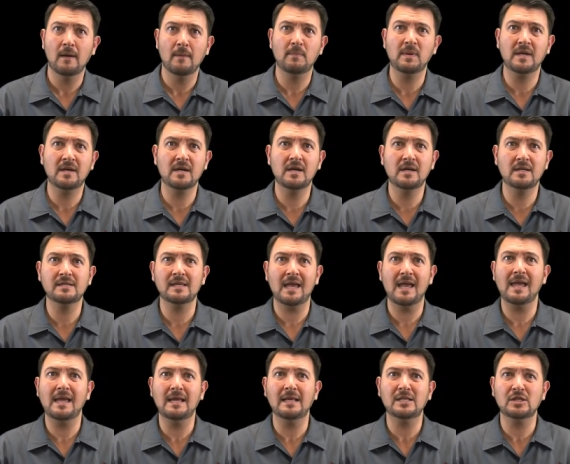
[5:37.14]
because
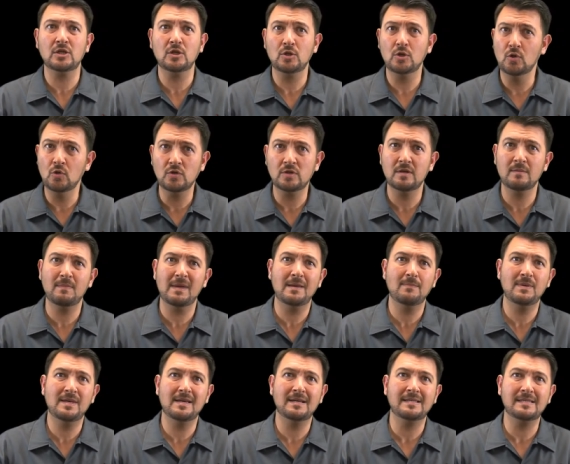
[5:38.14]
a solution may
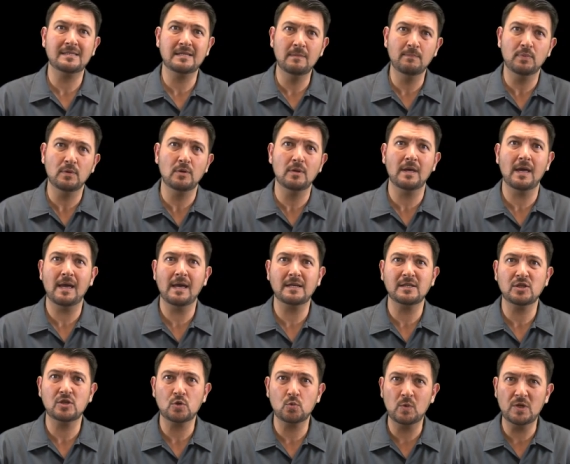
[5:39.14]
be as simple
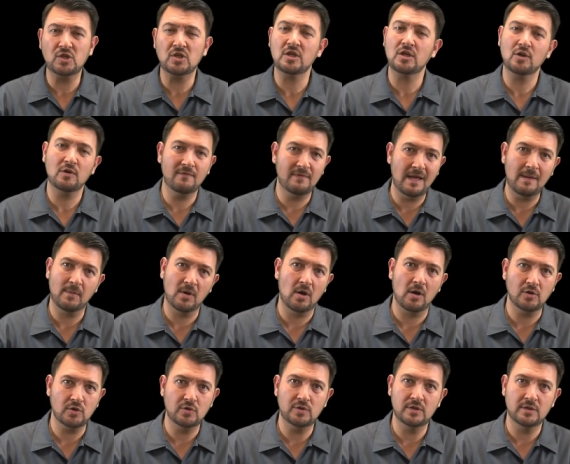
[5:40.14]
as switching your vape
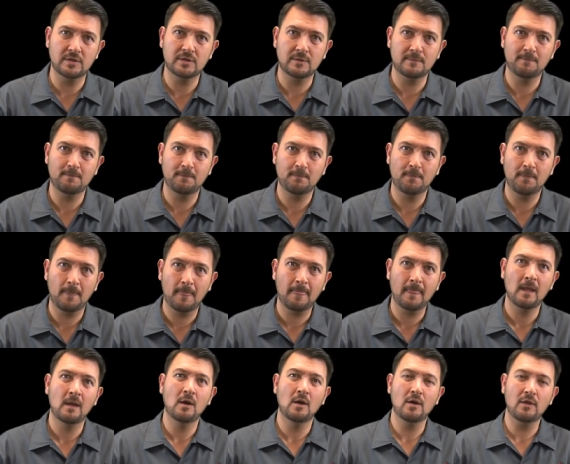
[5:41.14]
cartridges.
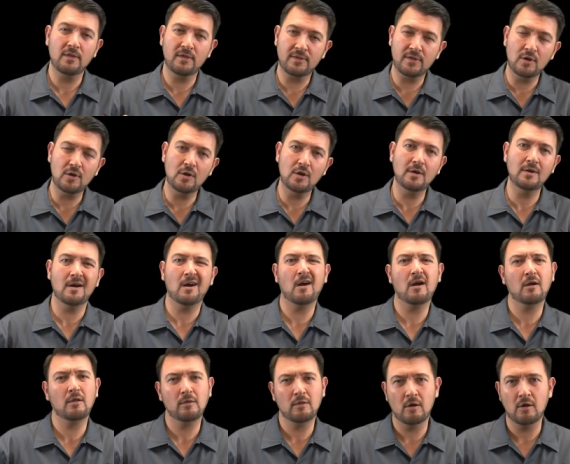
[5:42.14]
Third,
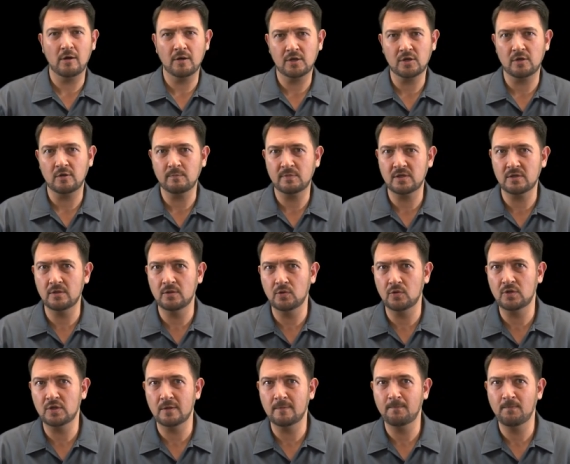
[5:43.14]
our long-term
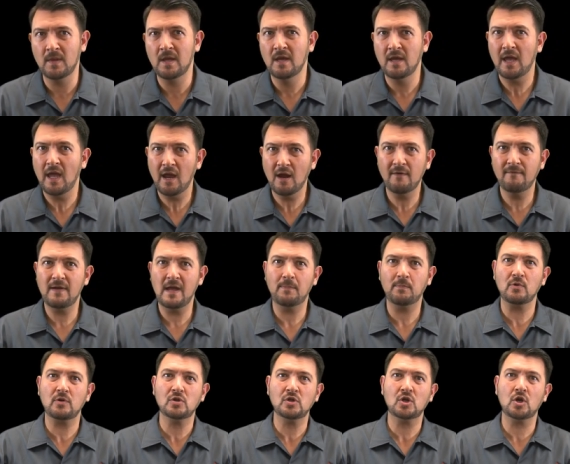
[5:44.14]
solution. Air
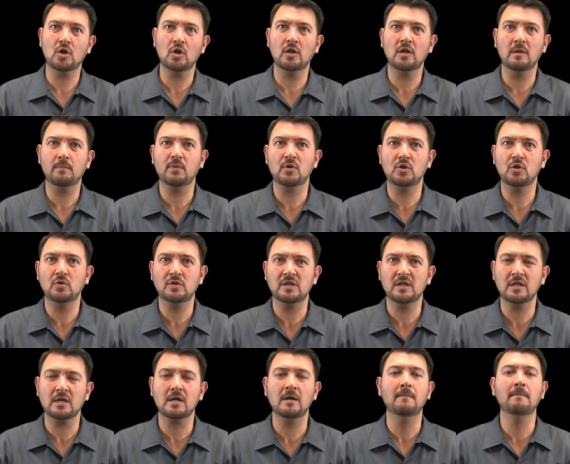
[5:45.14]
Vapor is currently
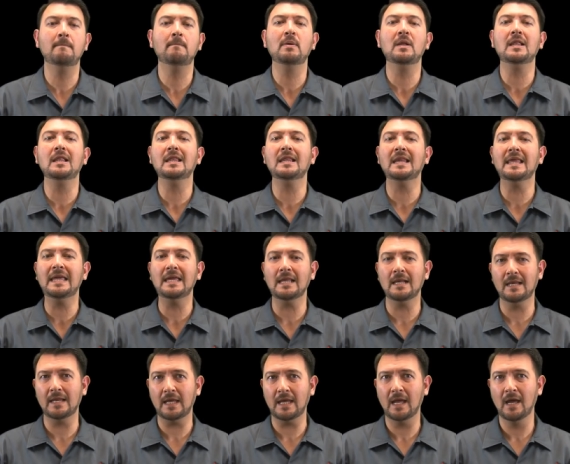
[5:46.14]
producing
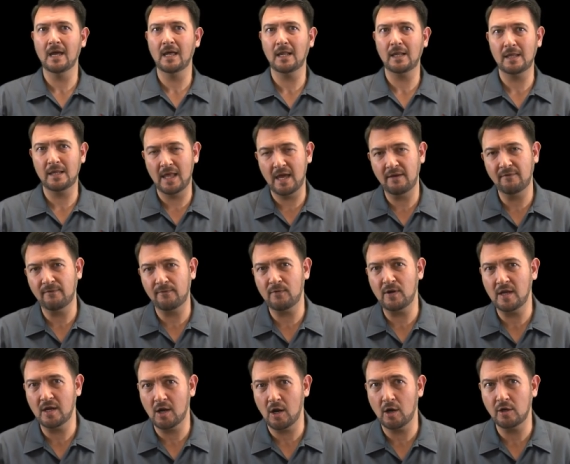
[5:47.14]
completely
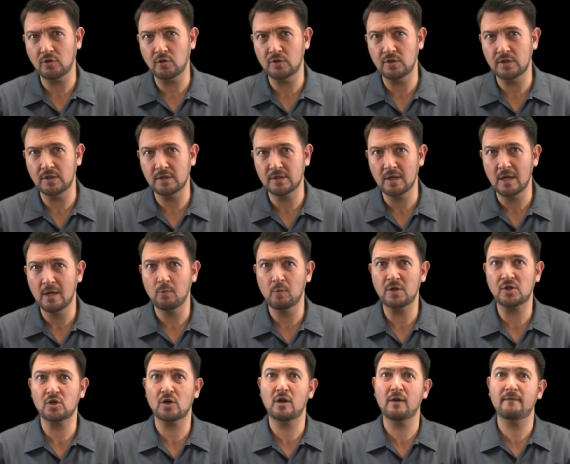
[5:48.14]
lead-free cartridges,
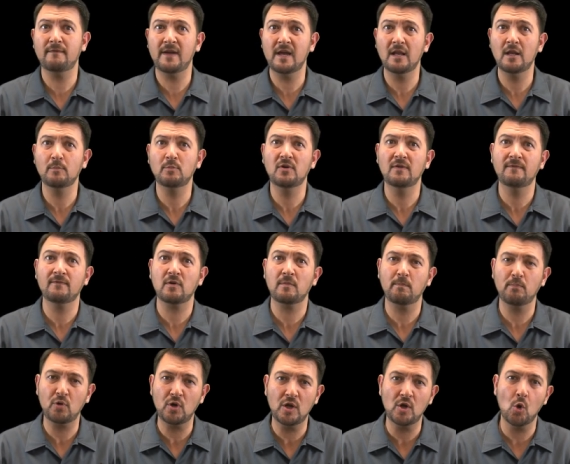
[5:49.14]
which are available for
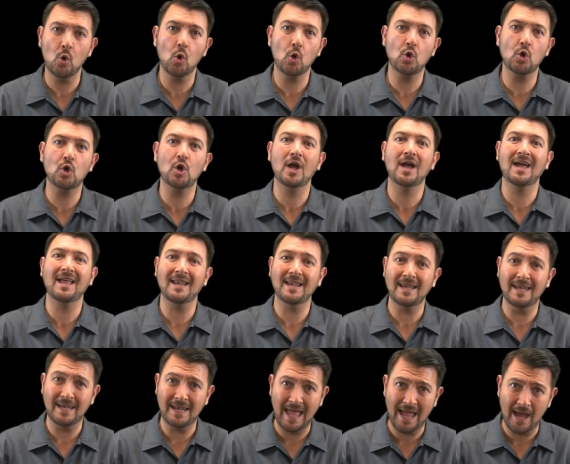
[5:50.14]
pre-order
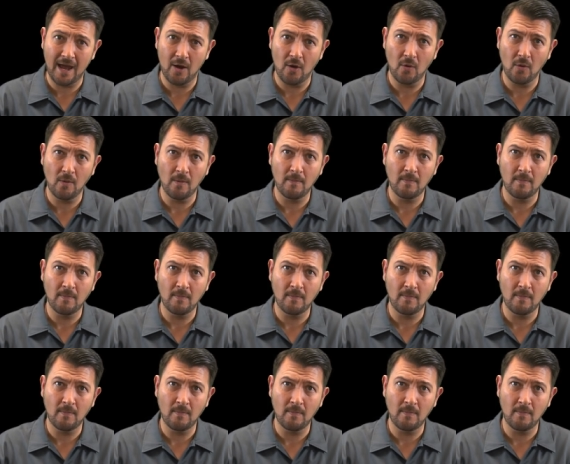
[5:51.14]
now.